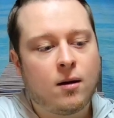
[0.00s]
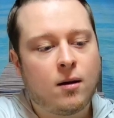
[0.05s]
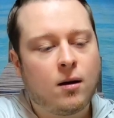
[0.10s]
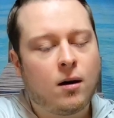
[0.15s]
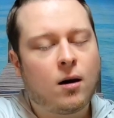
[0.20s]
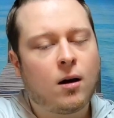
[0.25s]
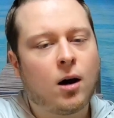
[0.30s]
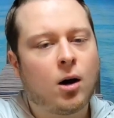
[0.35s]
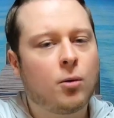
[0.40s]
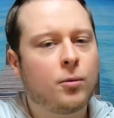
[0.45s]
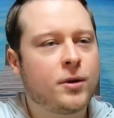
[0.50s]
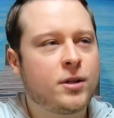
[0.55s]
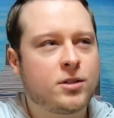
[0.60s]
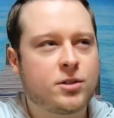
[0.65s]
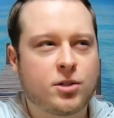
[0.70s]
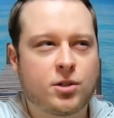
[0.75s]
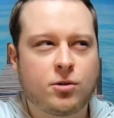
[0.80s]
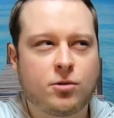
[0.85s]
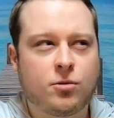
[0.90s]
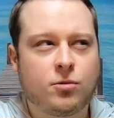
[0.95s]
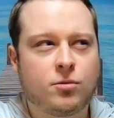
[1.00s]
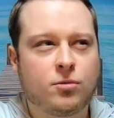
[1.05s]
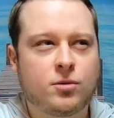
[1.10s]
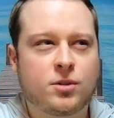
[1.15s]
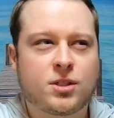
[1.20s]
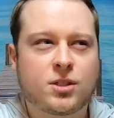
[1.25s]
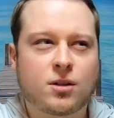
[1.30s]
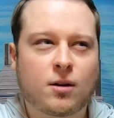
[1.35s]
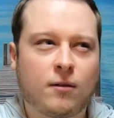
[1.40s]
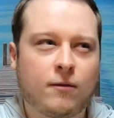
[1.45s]
always
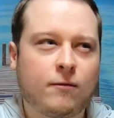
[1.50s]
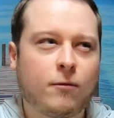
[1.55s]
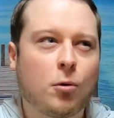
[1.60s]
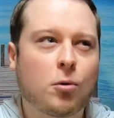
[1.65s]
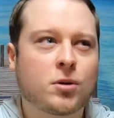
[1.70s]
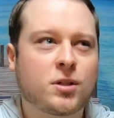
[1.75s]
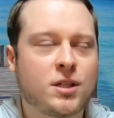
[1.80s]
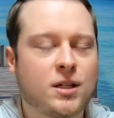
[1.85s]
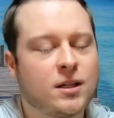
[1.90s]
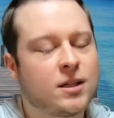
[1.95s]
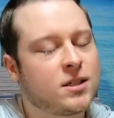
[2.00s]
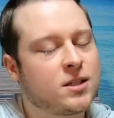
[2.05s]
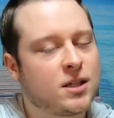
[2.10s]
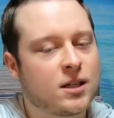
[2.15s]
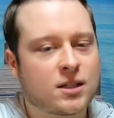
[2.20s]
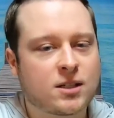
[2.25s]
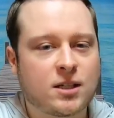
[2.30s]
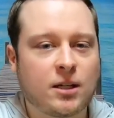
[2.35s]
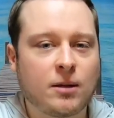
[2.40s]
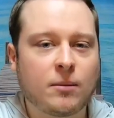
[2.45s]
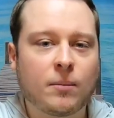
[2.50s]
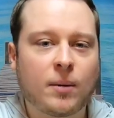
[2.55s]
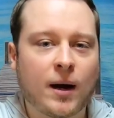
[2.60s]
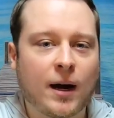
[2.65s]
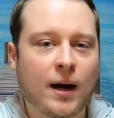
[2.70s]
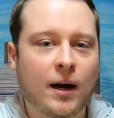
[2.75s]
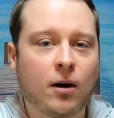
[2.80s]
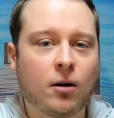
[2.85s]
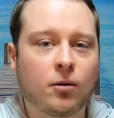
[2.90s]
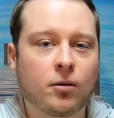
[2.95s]
use a 14 to 16
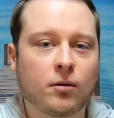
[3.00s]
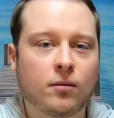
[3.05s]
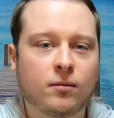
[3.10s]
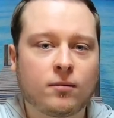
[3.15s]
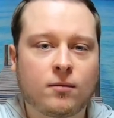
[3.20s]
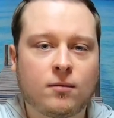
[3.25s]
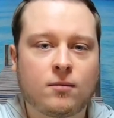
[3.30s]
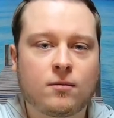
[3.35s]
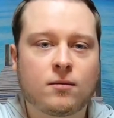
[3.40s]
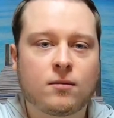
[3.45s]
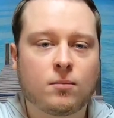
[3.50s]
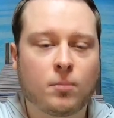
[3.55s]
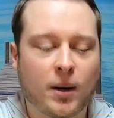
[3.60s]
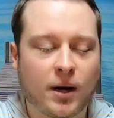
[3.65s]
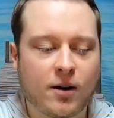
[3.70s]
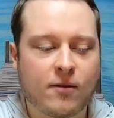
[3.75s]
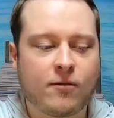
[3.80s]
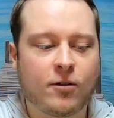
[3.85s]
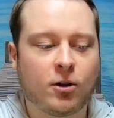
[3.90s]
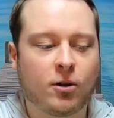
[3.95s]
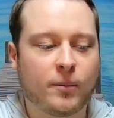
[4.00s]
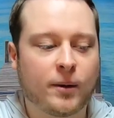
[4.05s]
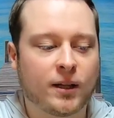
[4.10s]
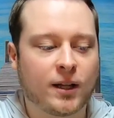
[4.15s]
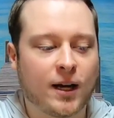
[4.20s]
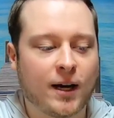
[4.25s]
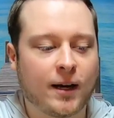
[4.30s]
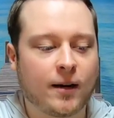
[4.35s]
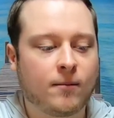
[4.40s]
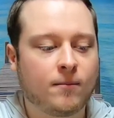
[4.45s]
pound monofilament
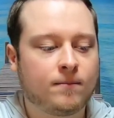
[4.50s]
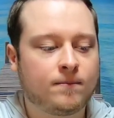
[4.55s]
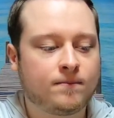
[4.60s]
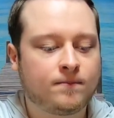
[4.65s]
line.